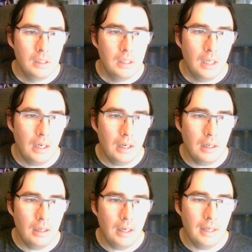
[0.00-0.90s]

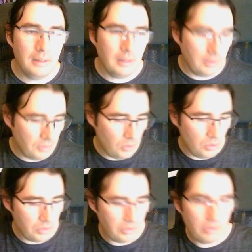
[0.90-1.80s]
And then, of
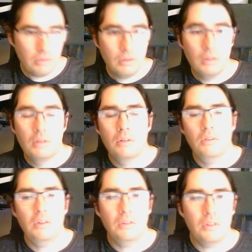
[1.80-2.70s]
course,
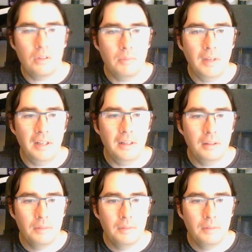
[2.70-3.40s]
since it's me,